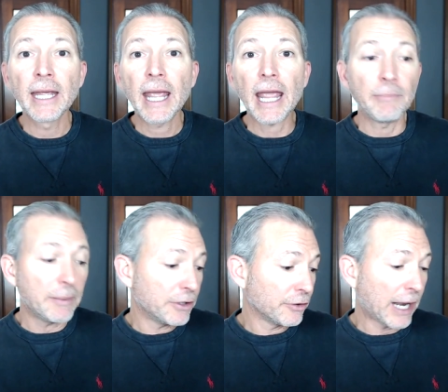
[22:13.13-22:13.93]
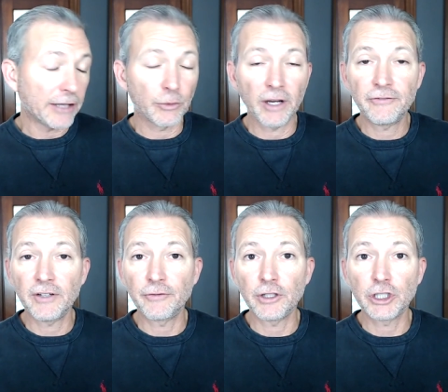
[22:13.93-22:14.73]
and maybe they're not the right fit
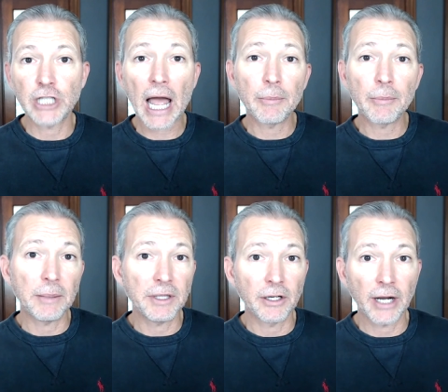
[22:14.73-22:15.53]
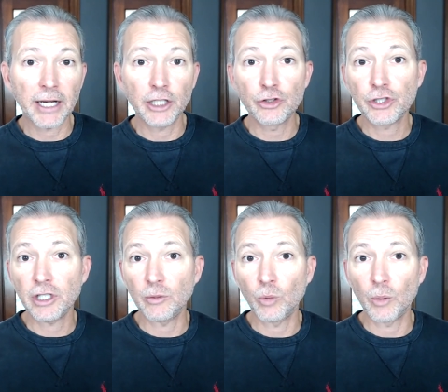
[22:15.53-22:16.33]
for the job, or maybe they're not interested
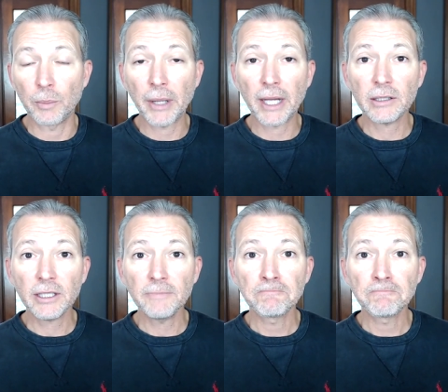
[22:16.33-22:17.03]
in what we're peddling.